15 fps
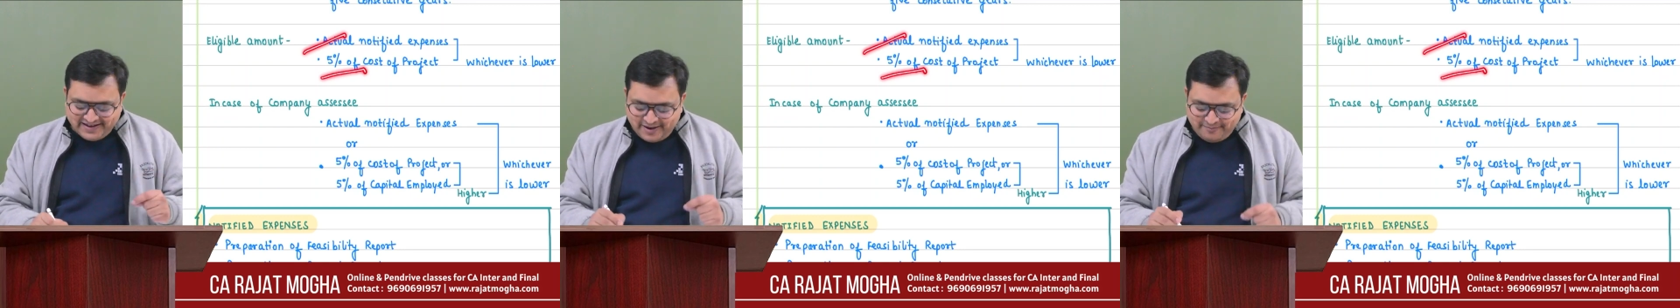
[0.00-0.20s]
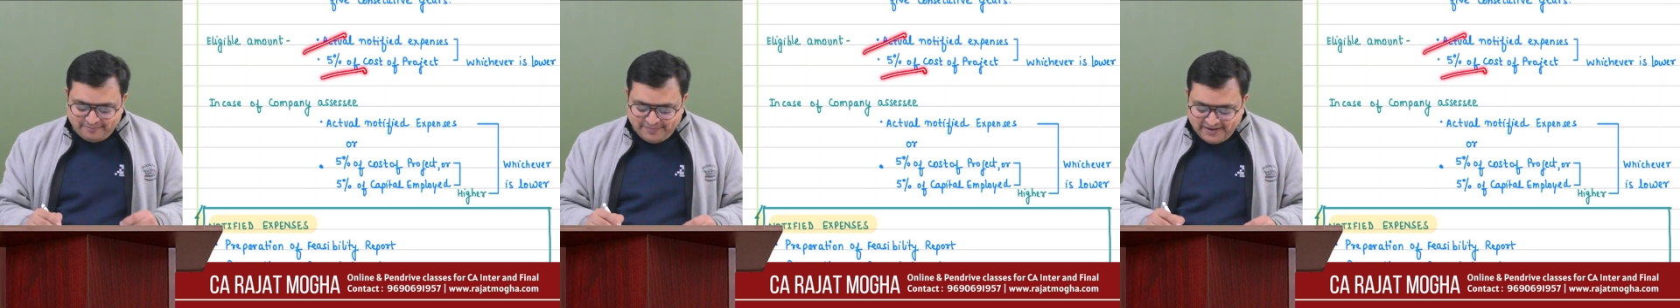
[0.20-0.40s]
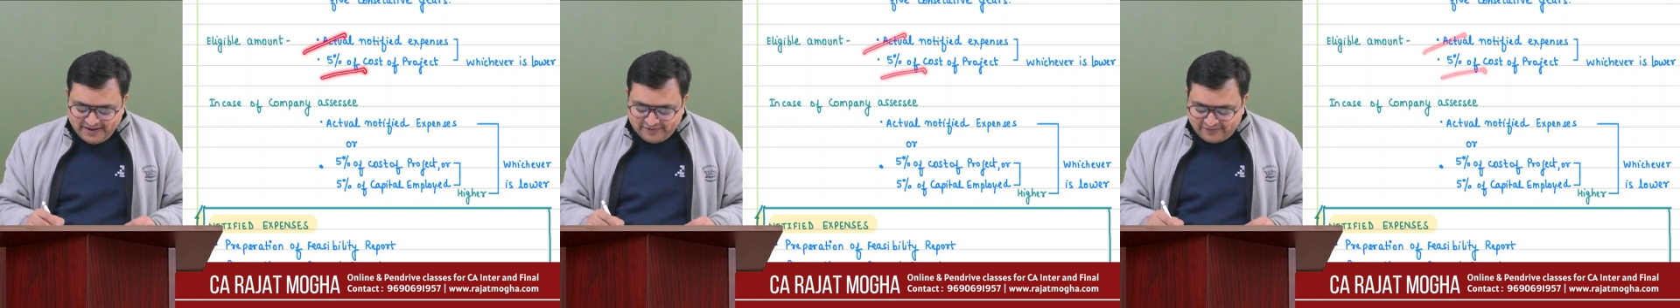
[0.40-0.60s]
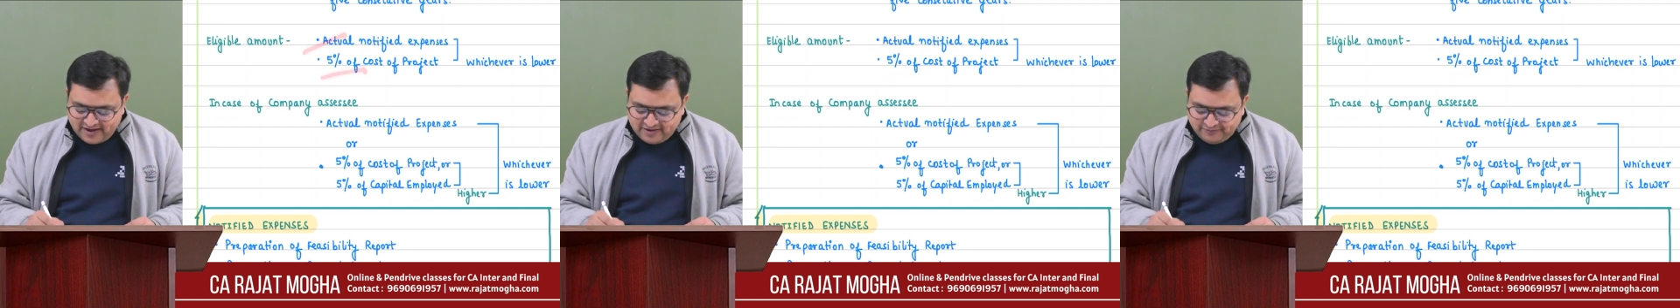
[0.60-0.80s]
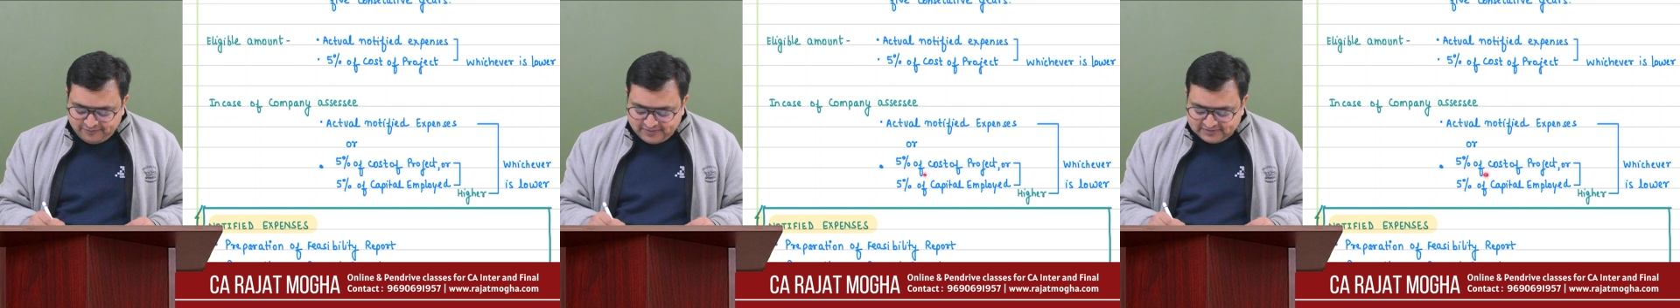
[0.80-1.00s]
compare
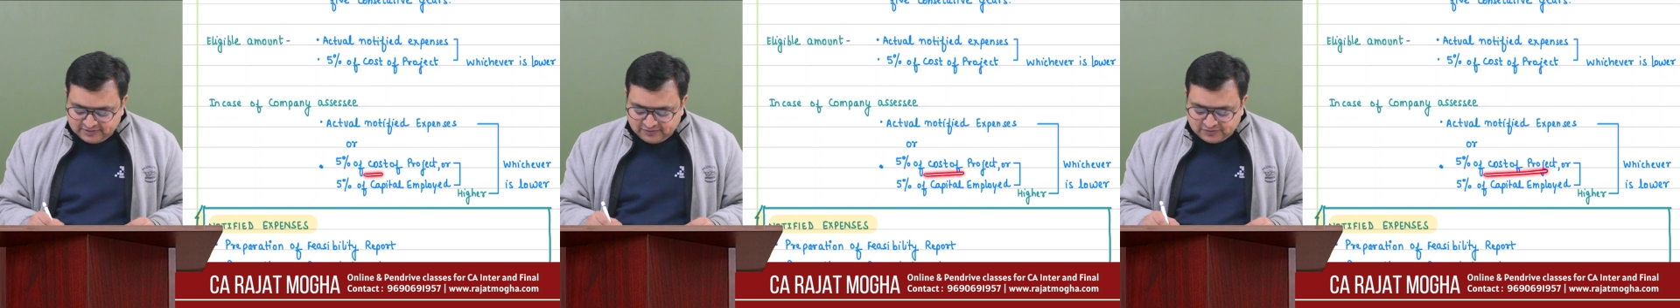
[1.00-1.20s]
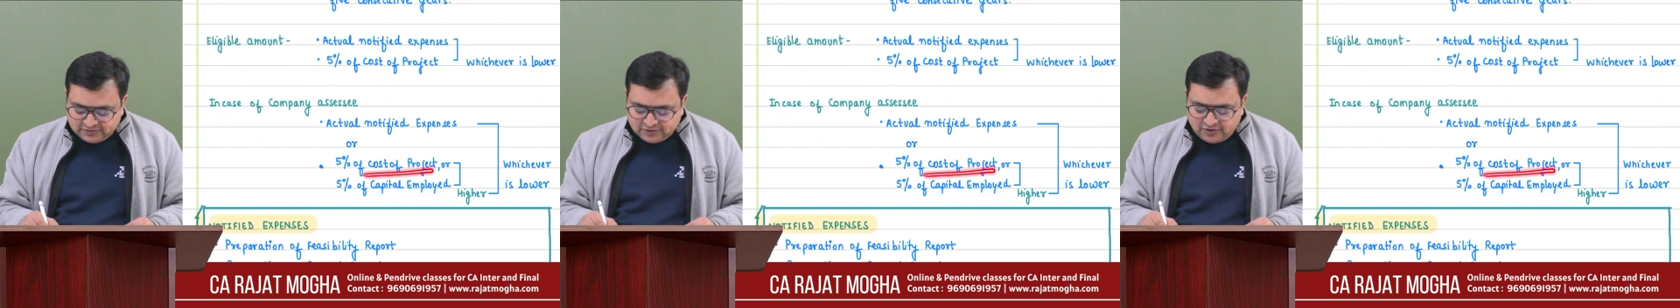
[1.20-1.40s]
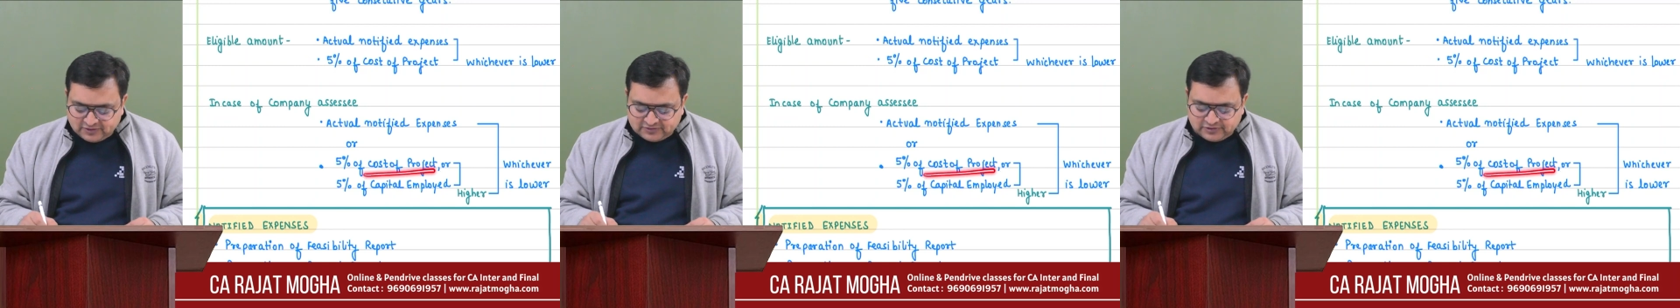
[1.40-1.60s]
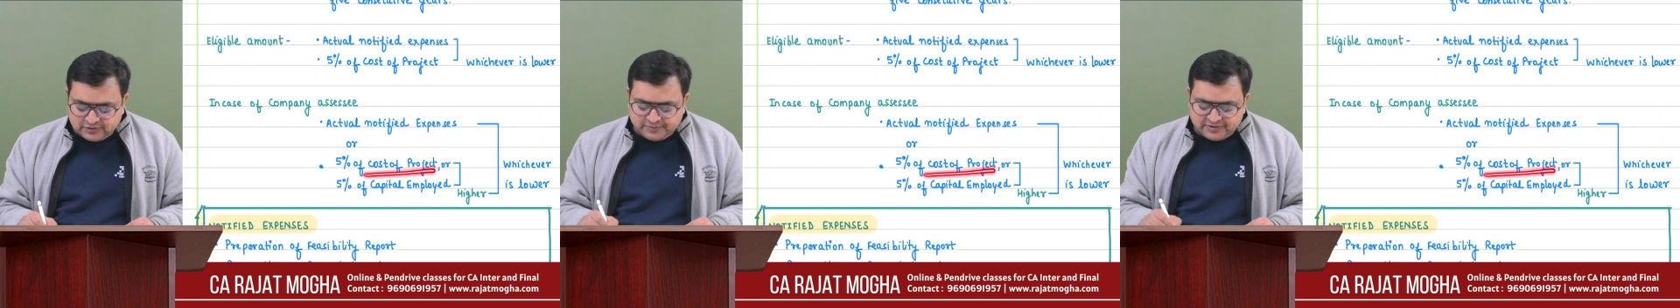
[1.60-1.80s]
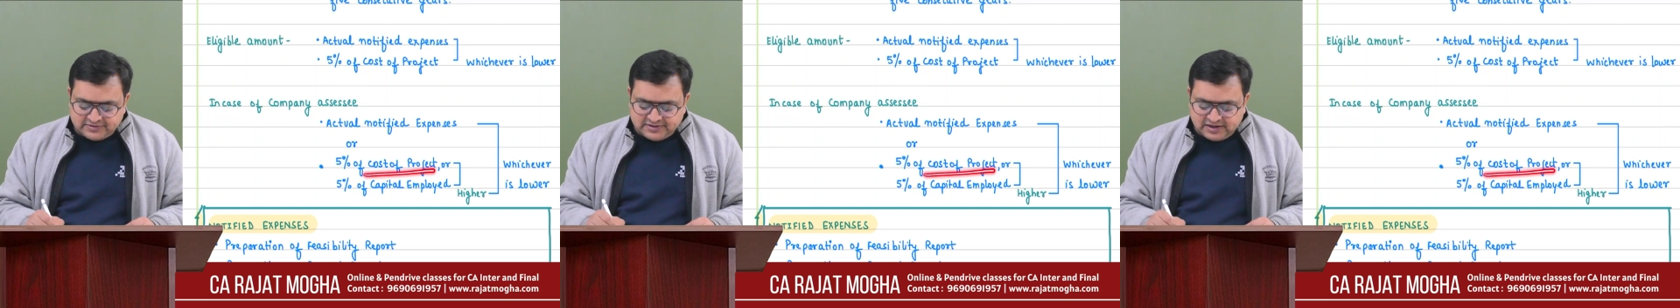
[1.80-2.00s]
5% of the cost of the
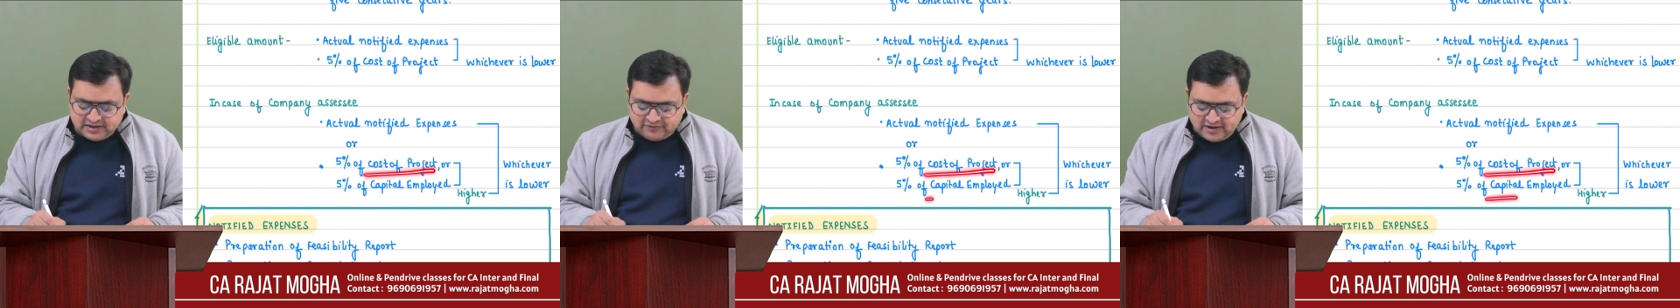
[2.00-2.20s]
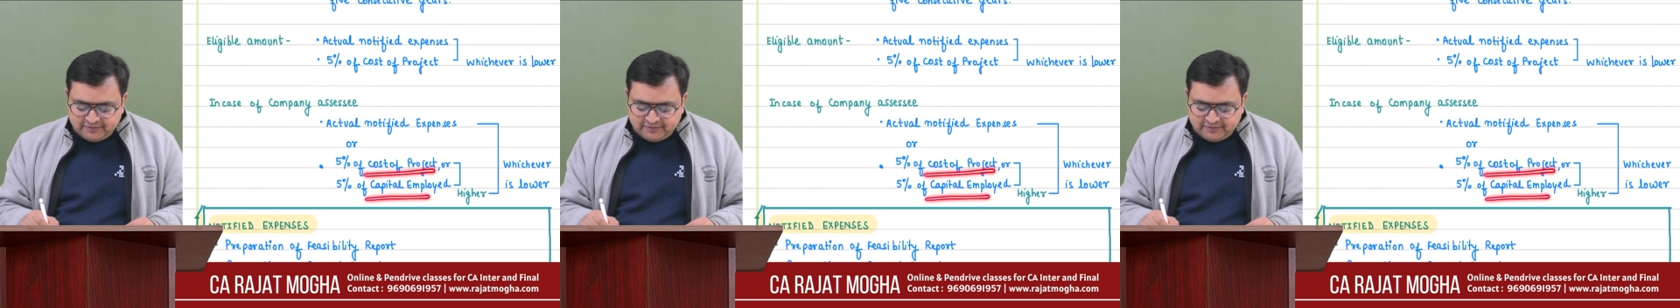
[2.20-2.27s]
project,